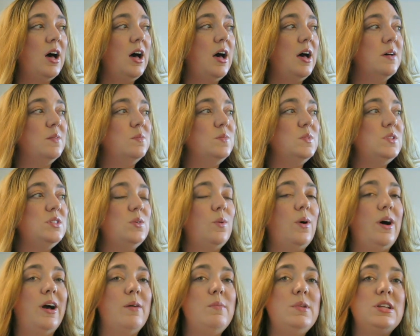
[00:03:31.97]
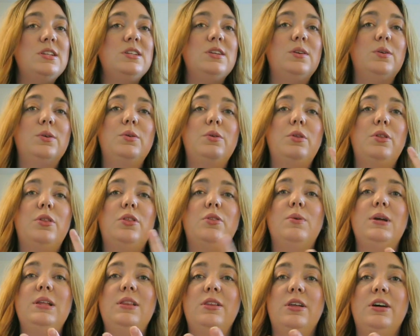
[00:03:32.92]
Um, so I'm going to do
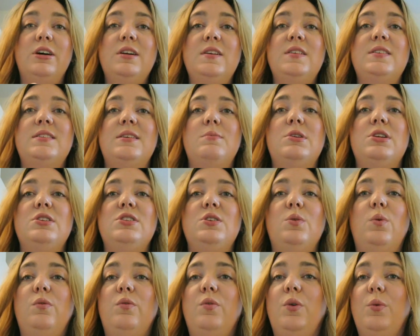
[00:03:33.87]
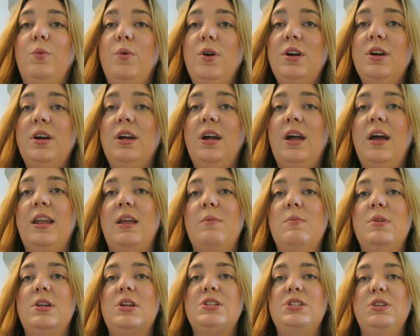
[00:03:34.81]
three looks. I'm going to do one for work, and
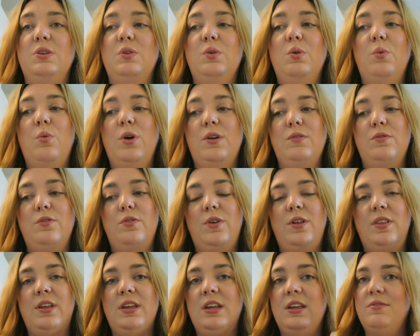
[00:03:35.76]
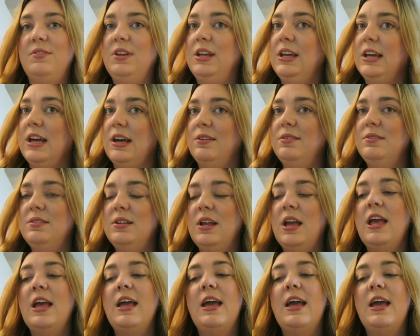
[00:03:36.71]
I'm going to do one for the evening out,